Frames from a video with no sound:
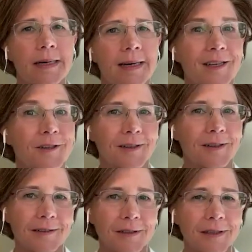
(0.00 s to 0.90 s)
another
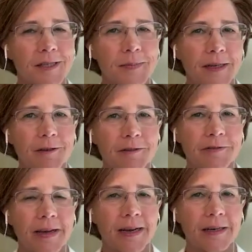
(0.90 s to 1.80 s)
level, as a matter of
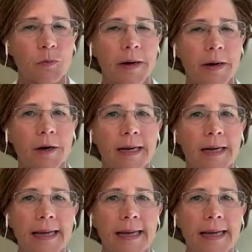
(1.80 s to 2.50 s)
fact, where,